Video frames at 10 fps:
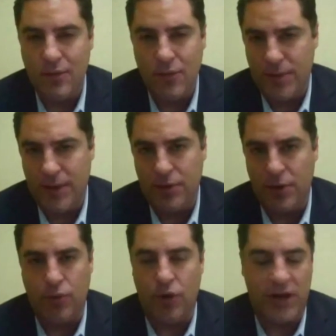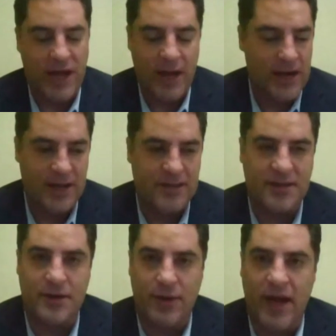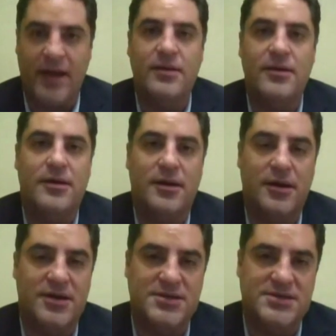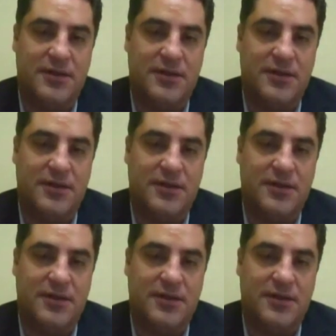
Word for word: what people are pointing out, and I think they're right, is